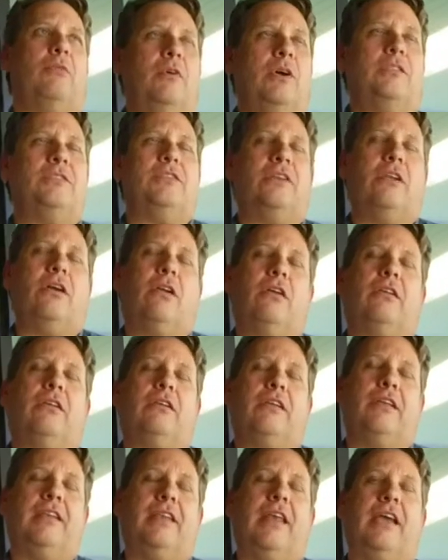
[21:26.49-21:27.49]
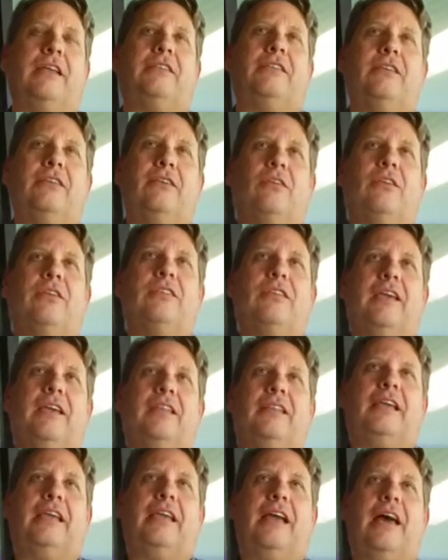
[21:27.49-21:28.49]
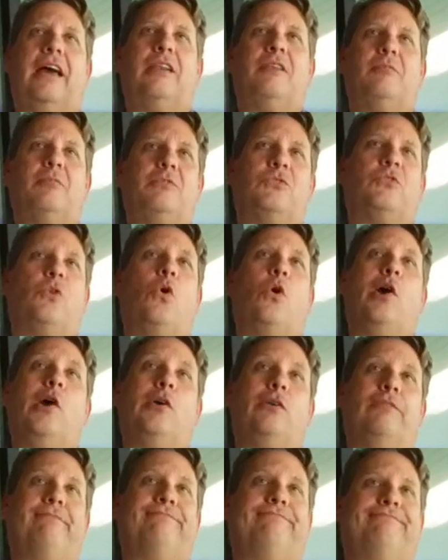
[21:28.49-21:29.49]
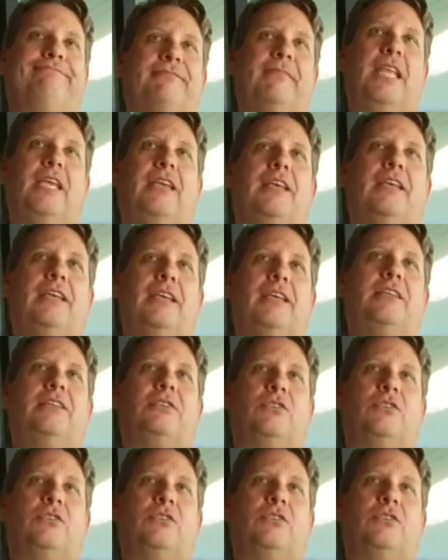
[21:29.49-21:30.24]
the ones that aren't connected, the only thing that yeah. got them was oil. Yeah, yeah.